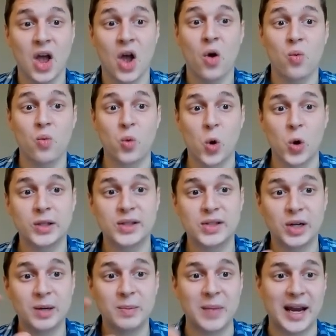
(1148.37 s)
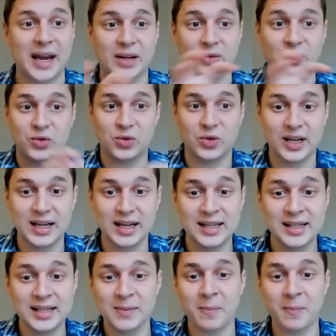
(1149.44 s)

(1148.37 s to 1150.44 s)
Woods are made of trees.